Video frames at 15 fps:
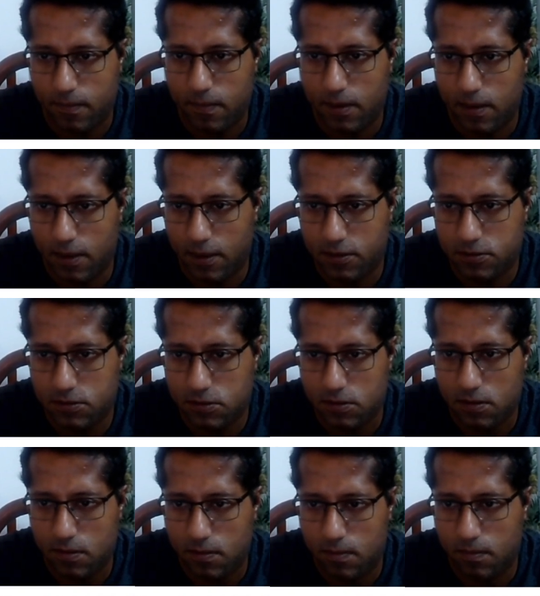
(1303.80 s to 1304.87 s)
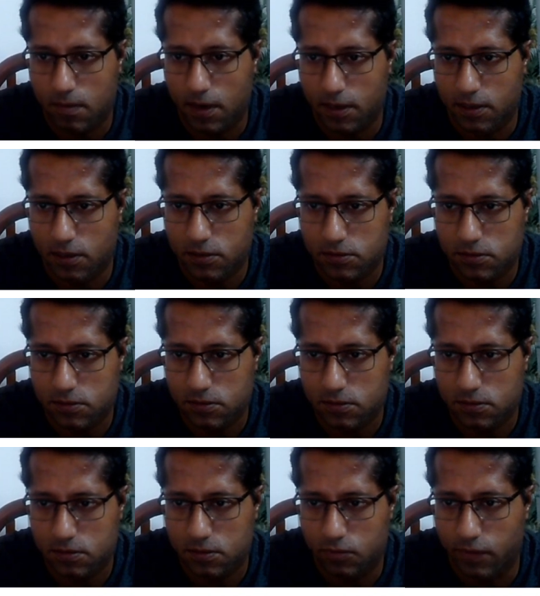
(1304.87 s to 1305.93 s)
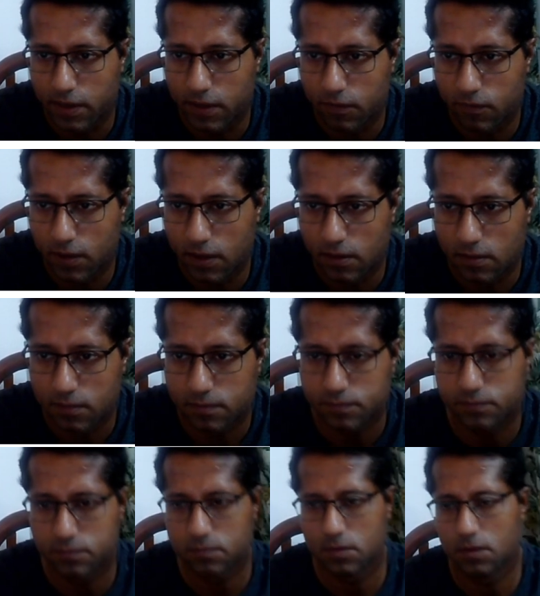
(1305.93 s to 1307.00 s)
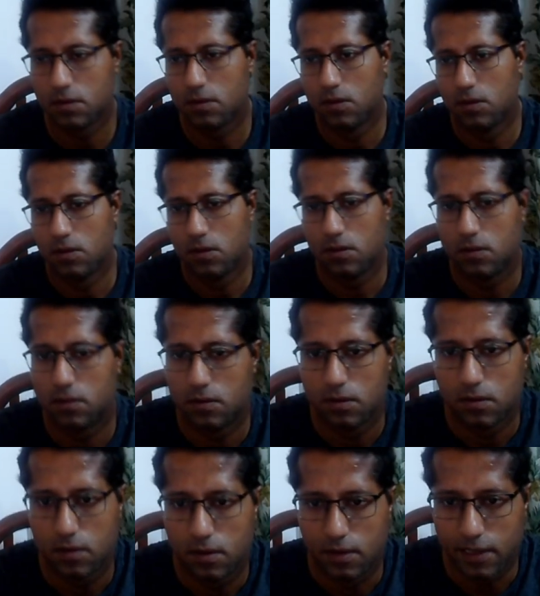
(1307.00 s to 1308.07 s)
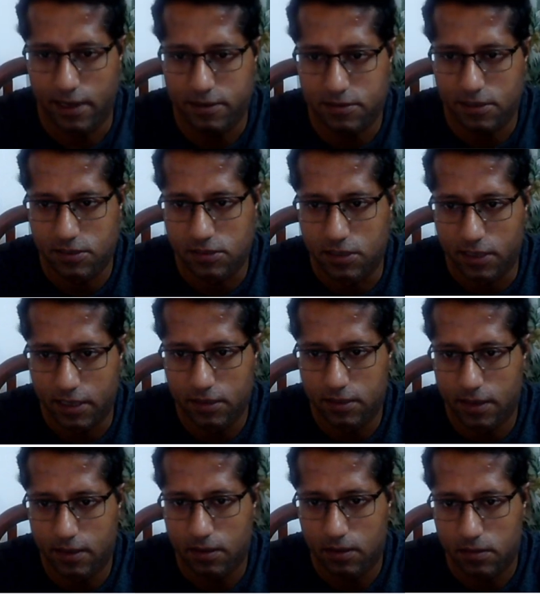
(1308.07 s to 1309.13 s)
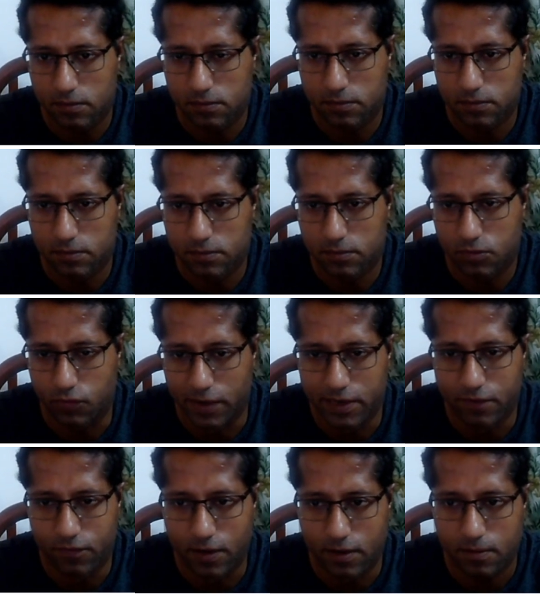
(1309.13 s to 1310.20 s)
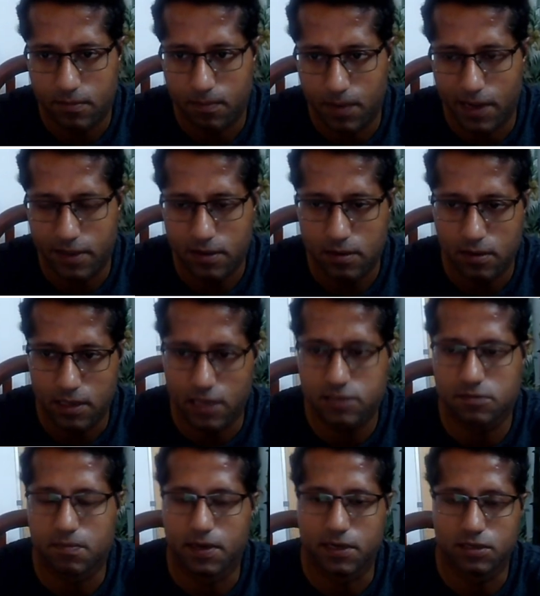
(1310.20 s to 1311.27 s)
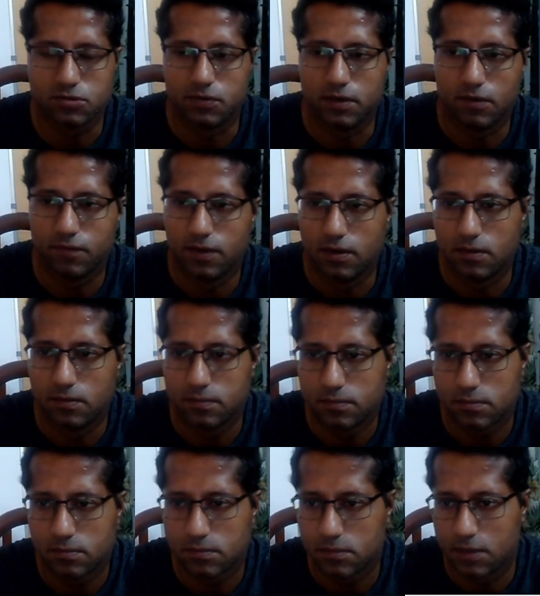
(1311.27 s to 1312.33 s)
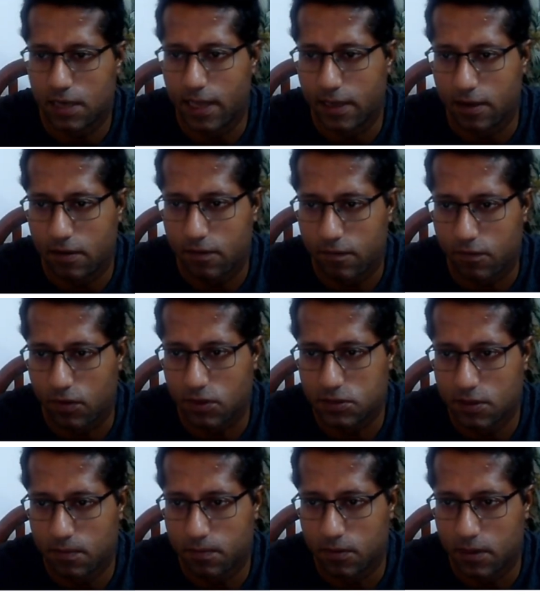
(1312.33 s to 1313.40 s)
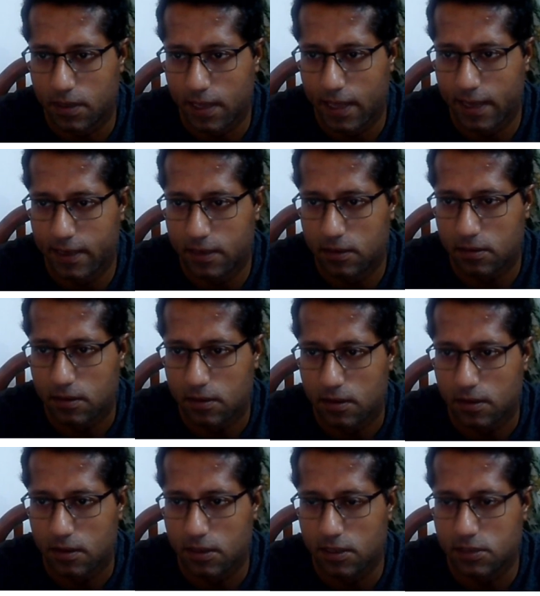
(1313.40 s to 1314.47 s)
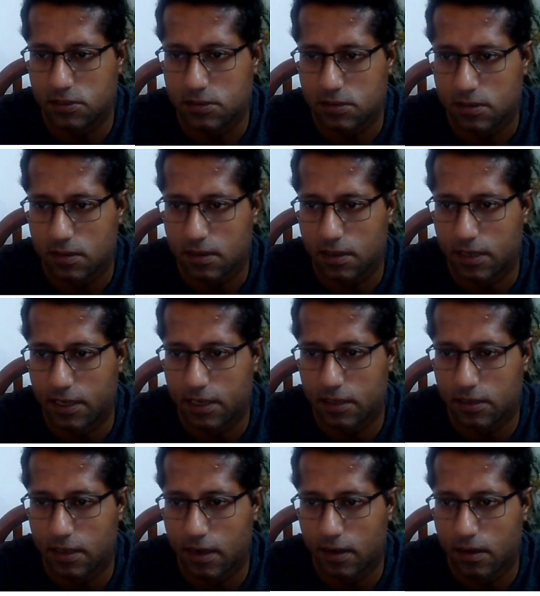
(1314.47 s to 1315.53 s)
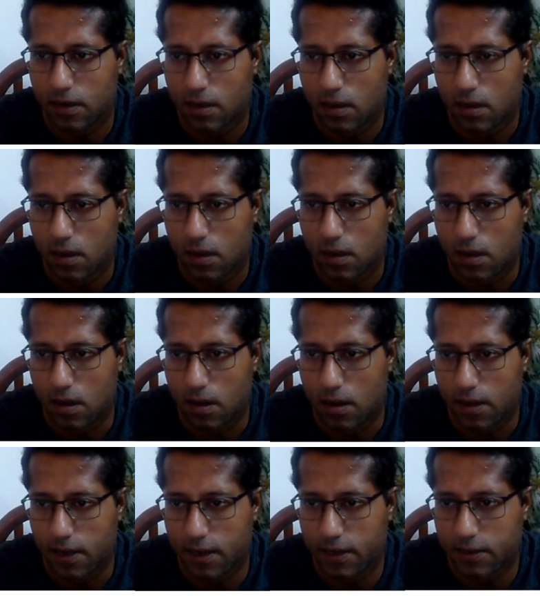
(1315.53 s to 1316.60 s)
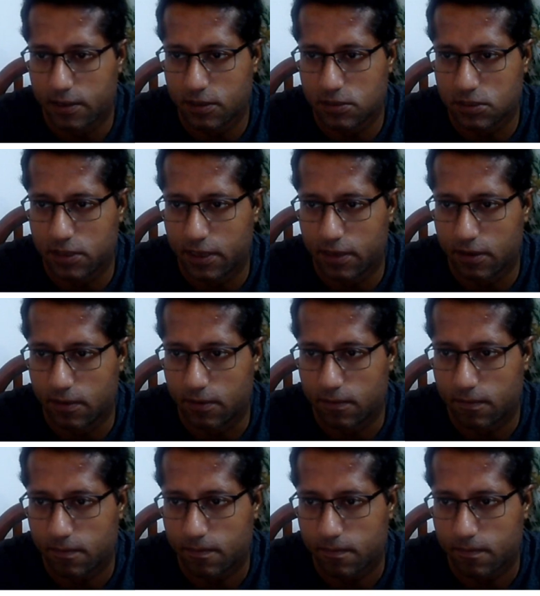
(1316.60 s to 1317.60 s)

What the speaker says: x minus 21. X is greater than 21 by x minus 21. Like for example, 8 is greater than 8 is greater